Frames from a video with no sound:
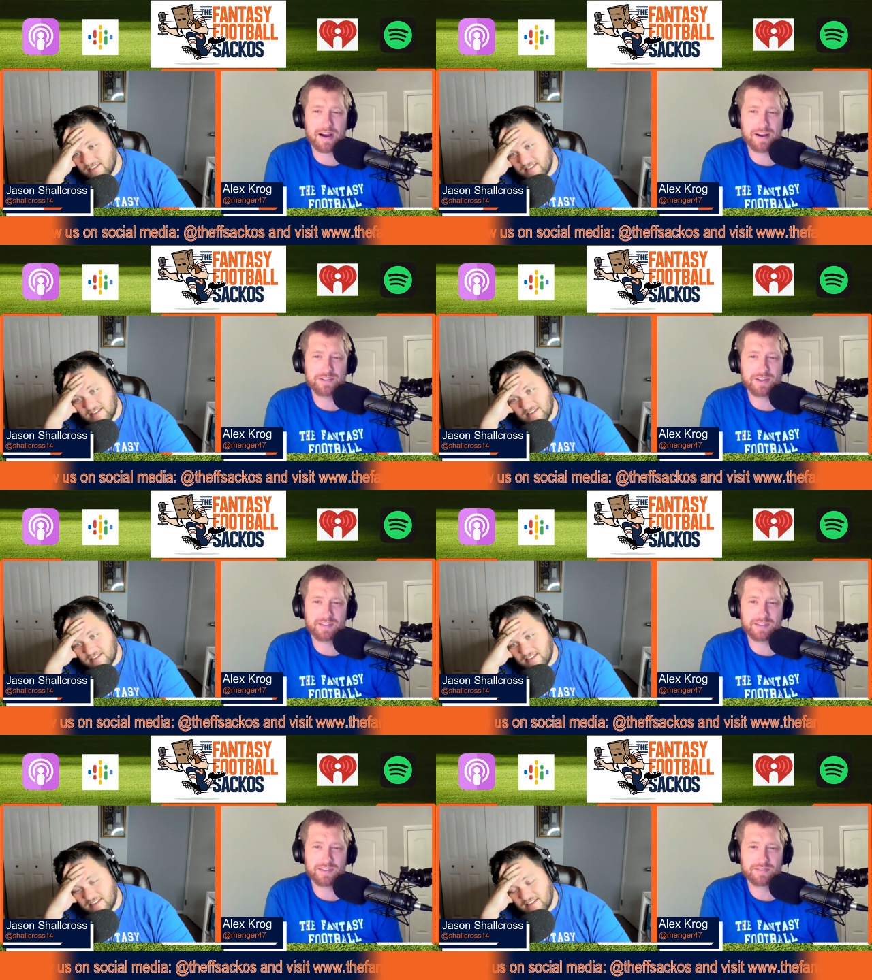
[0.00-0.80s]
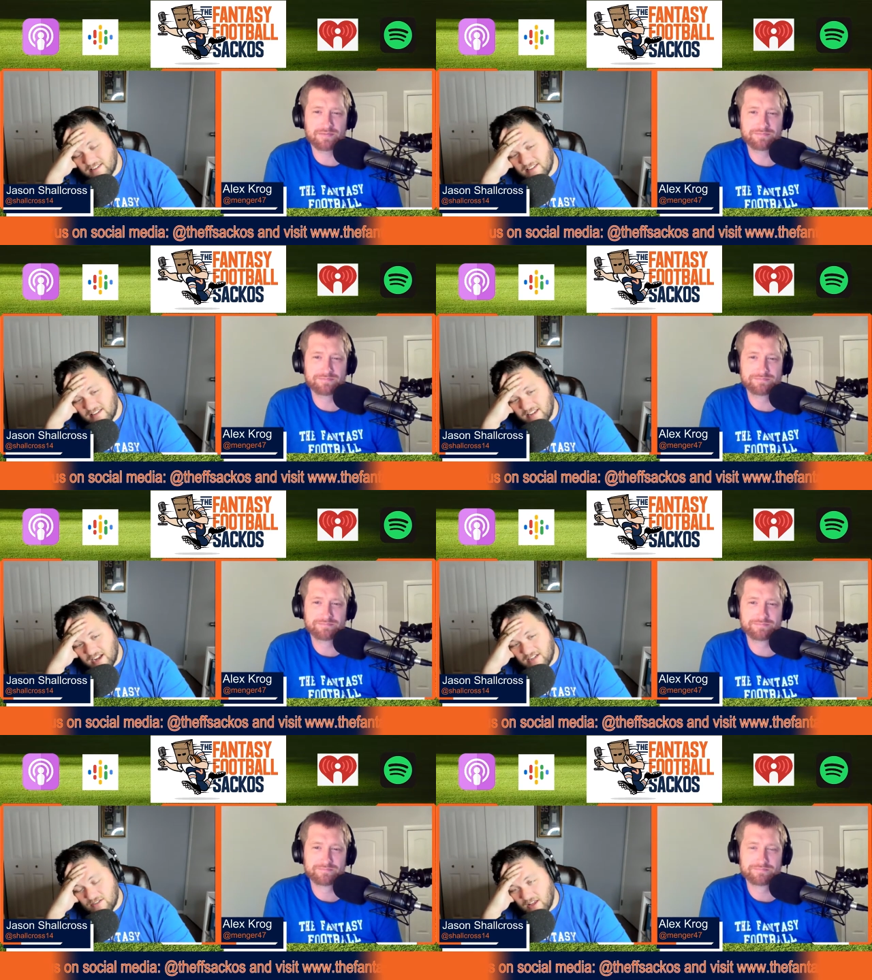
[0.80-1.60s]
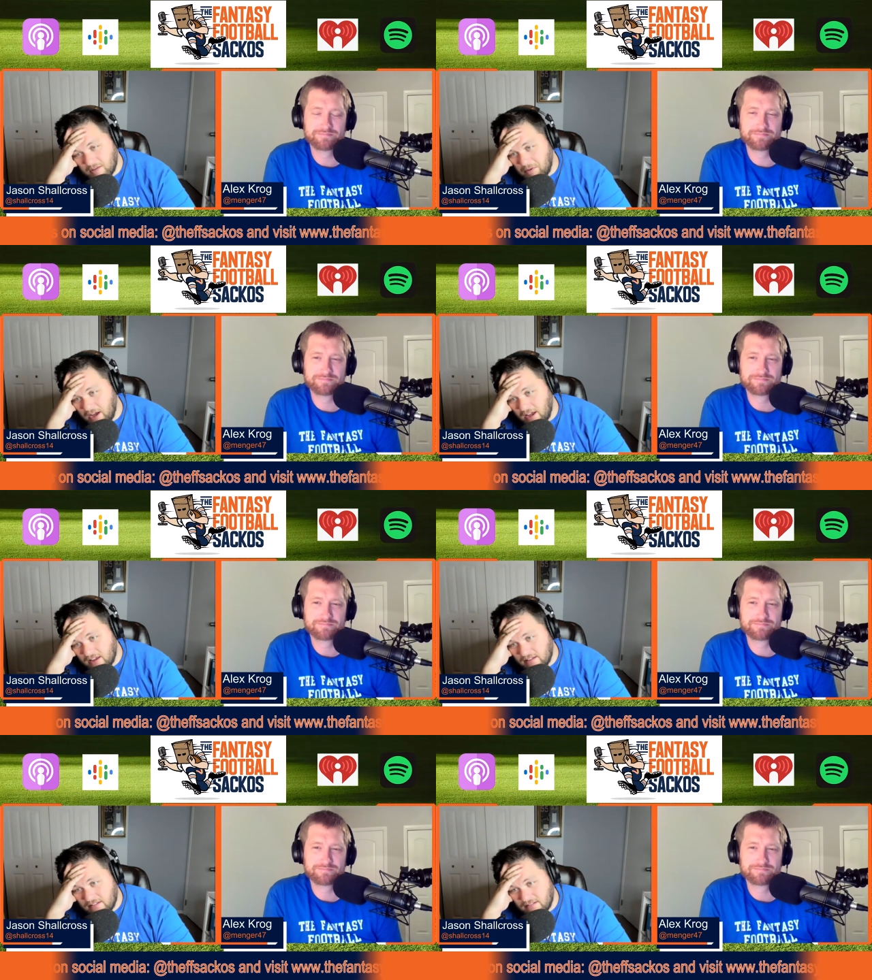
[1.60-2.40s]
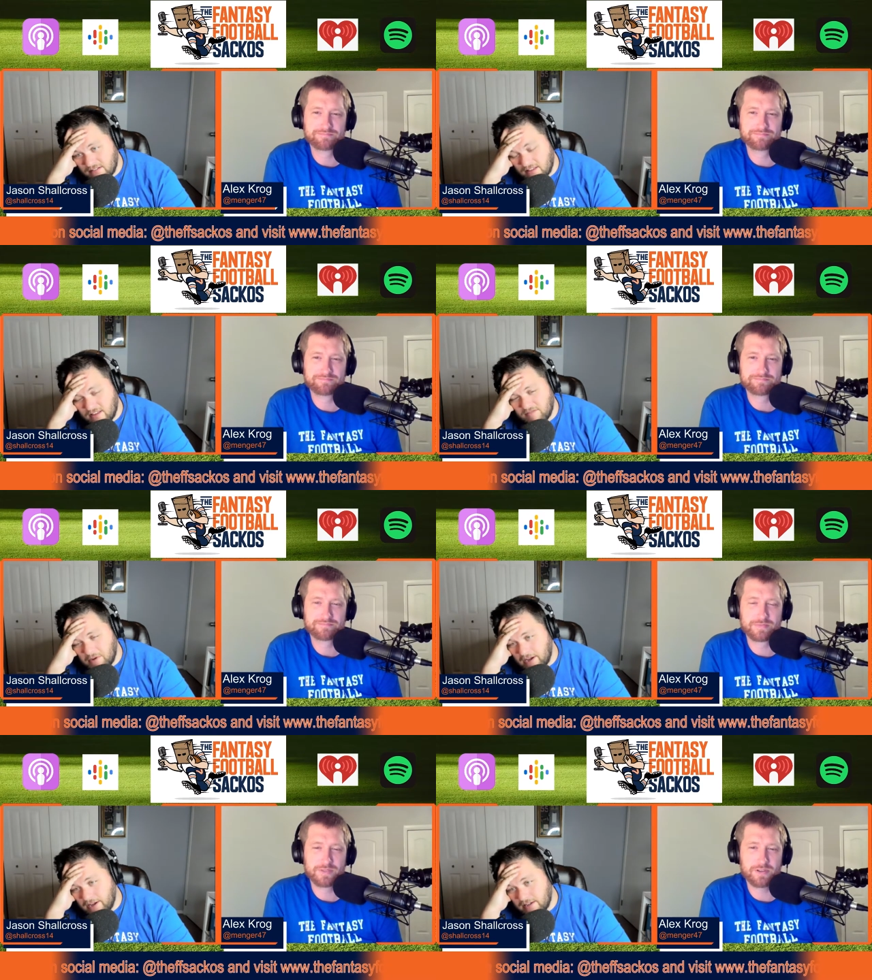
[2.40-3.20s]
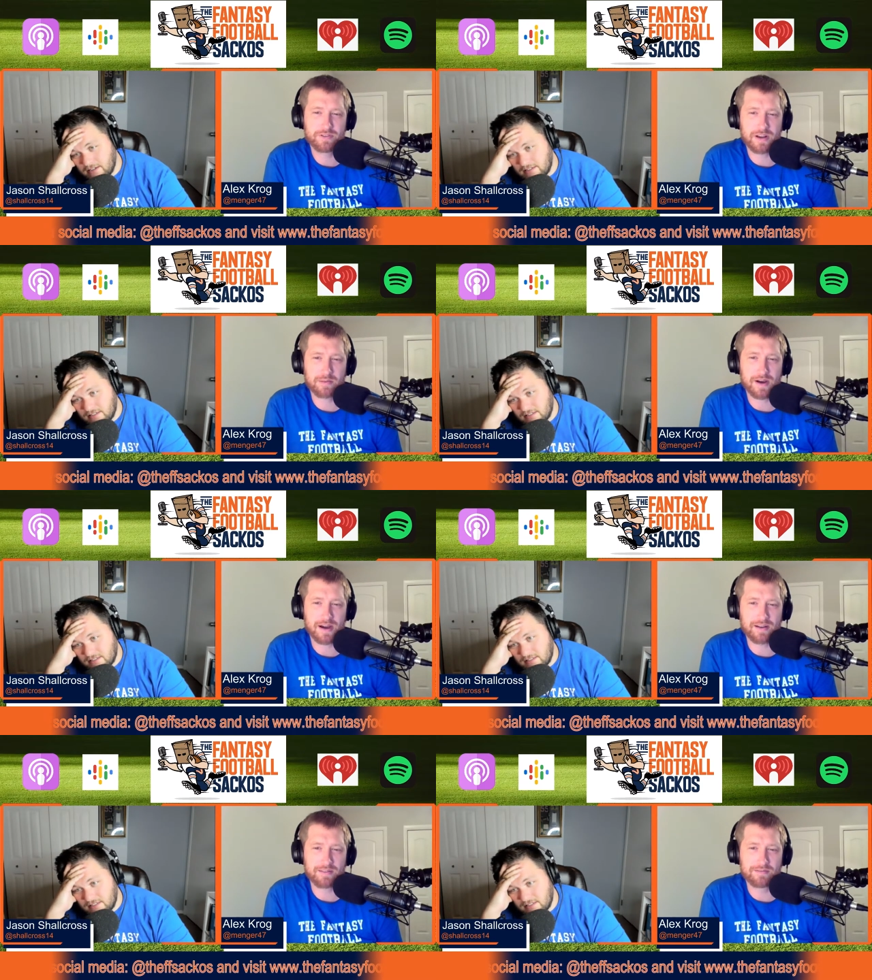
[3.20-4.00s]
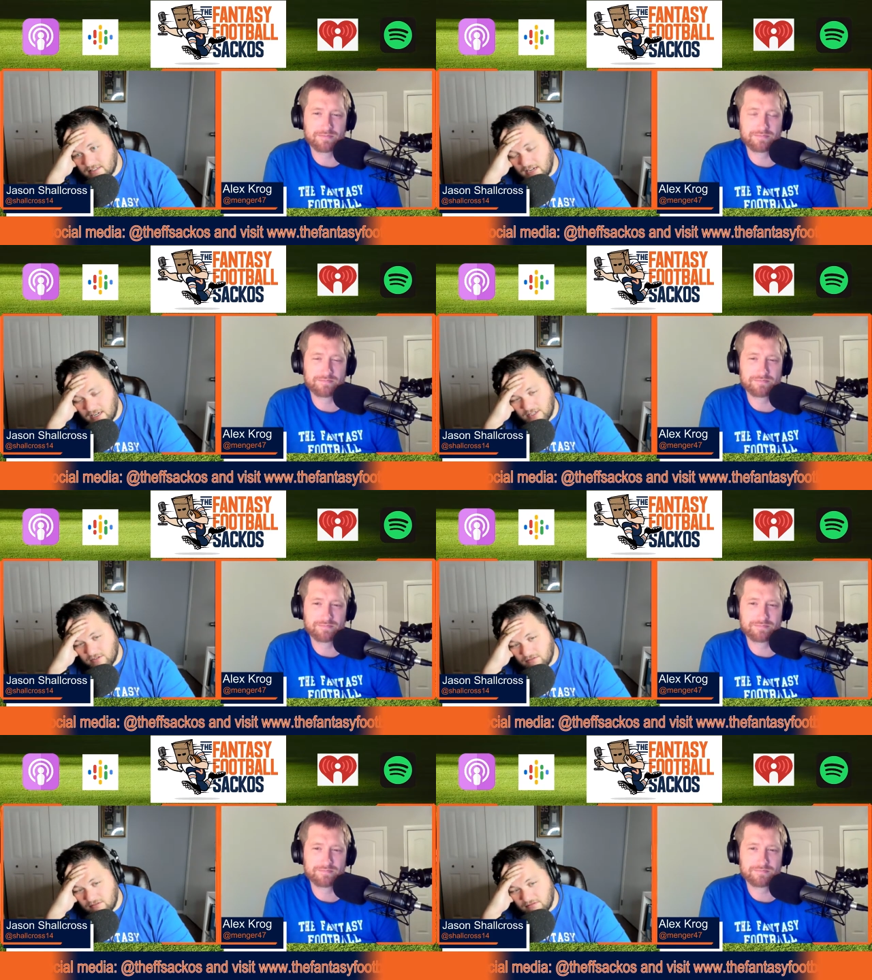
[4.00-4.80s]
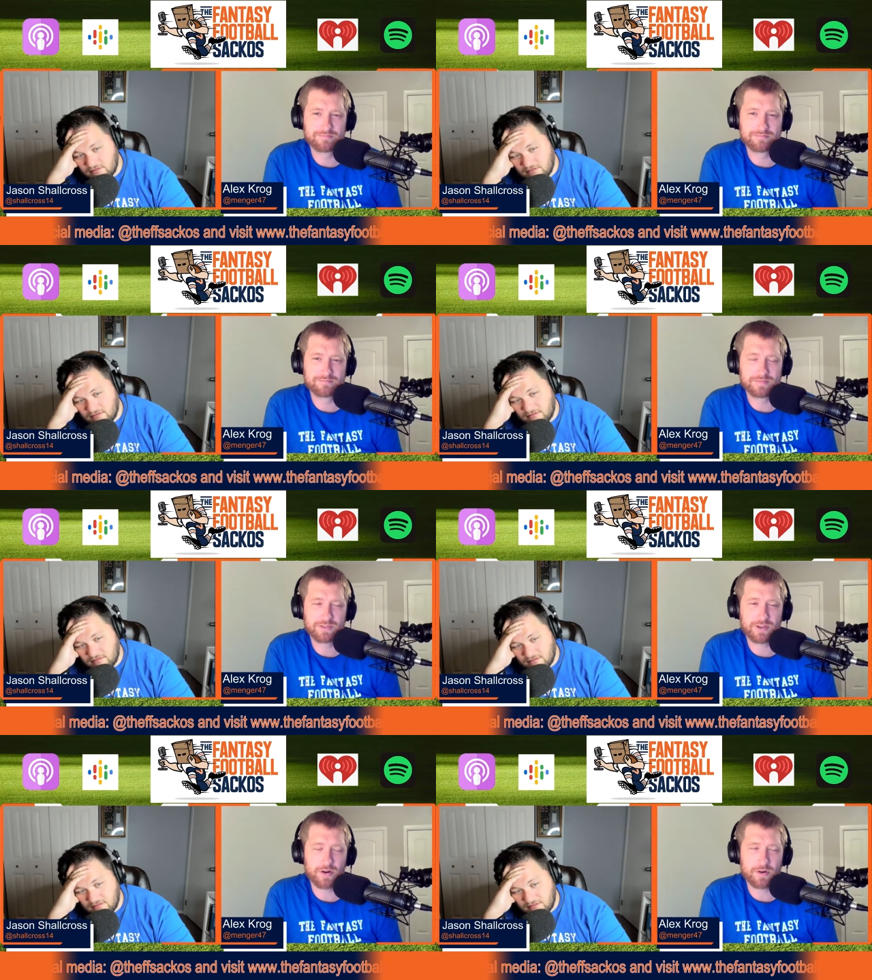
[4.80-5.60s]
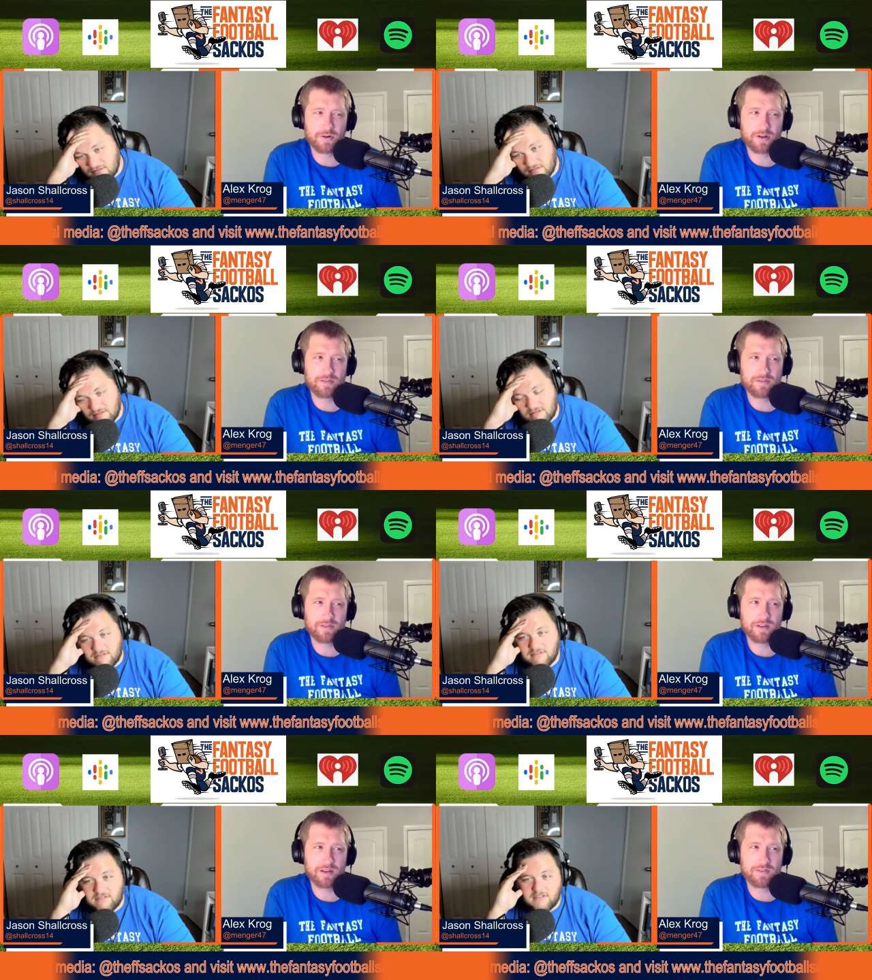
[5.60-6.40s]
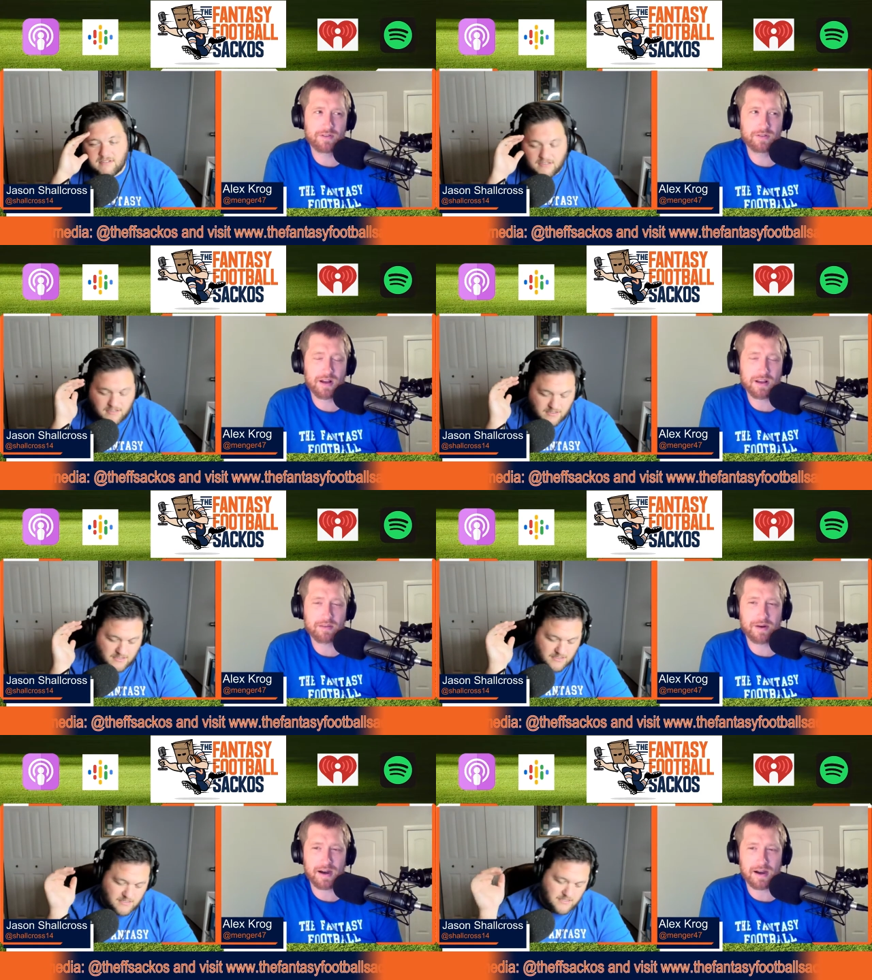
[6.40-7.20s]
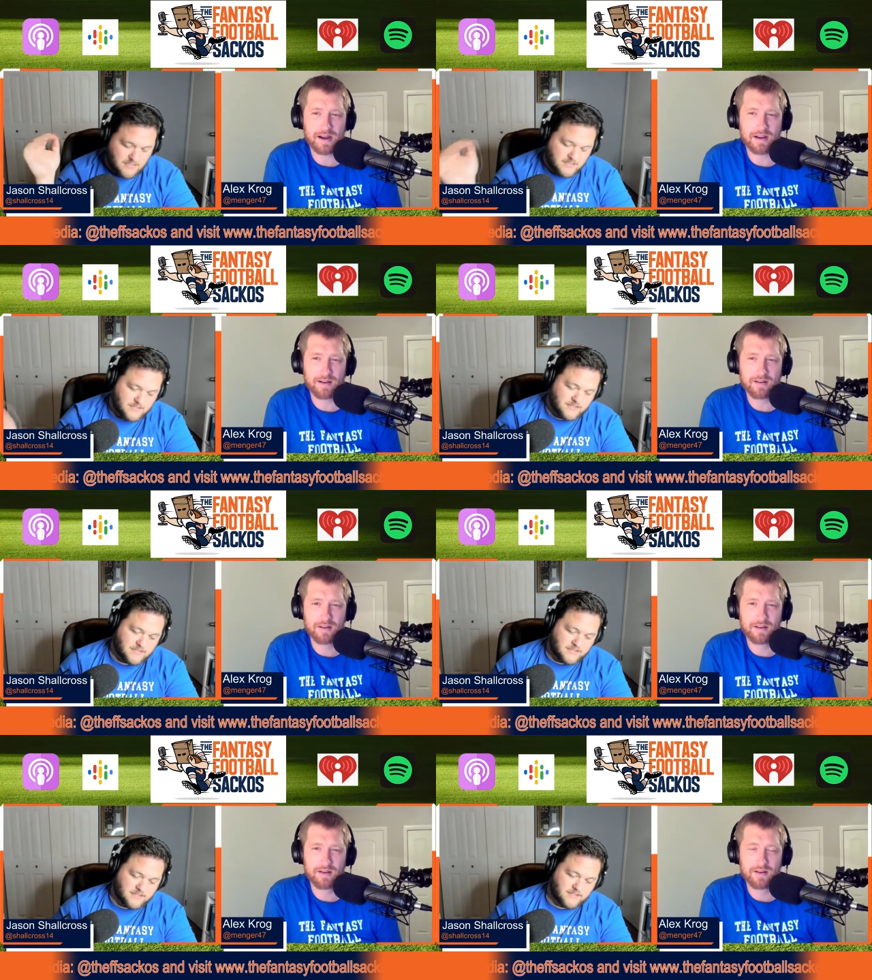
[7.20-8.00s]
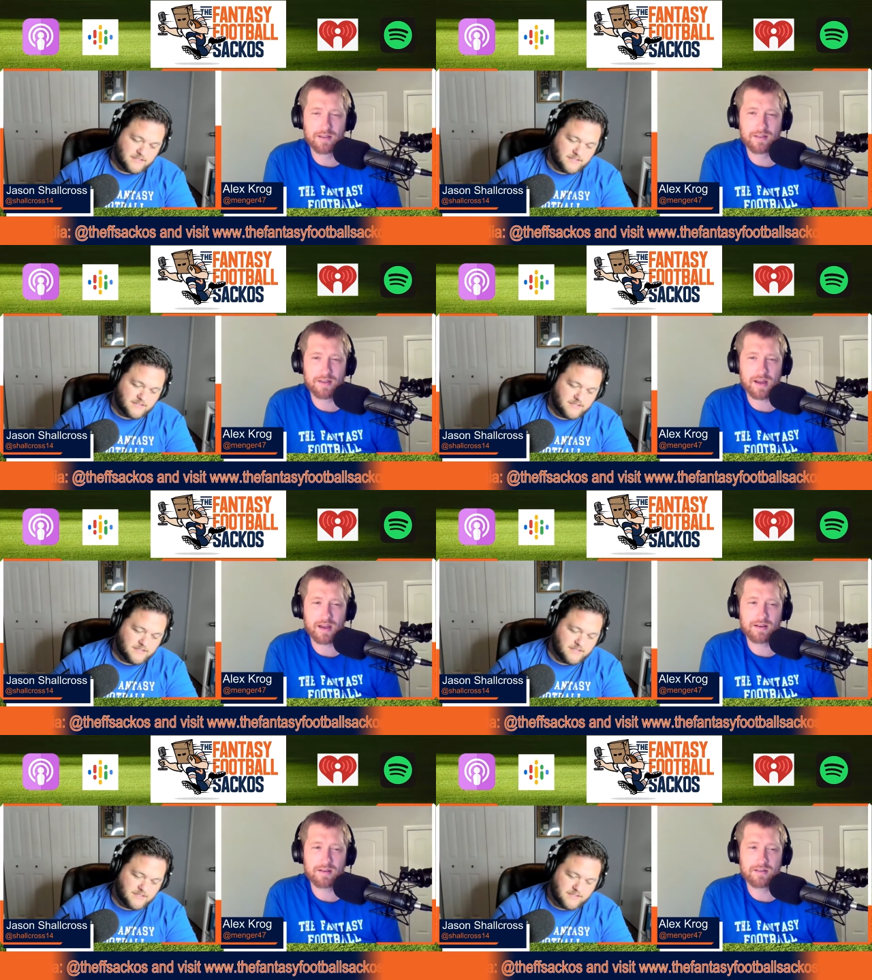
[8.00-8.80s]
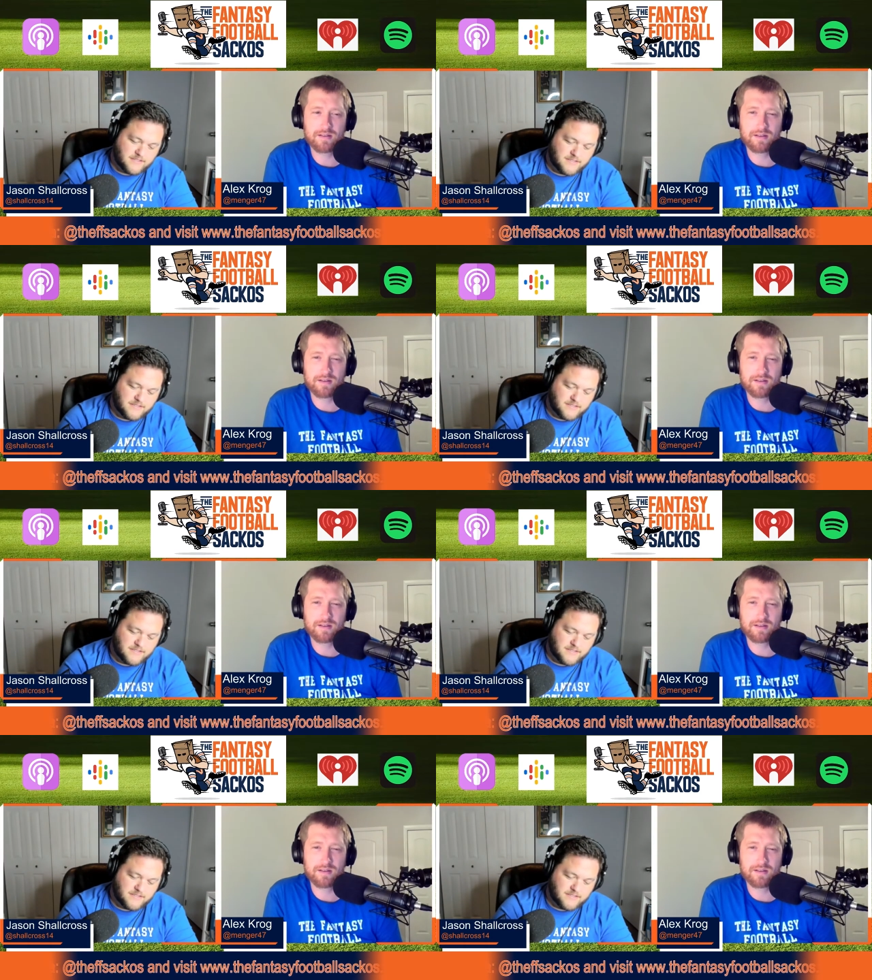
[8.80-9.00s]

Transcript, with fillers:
Speaker 1: pie, Jason? I do like pie. I love pie. Do you like pie? I do. So if if you like pie, then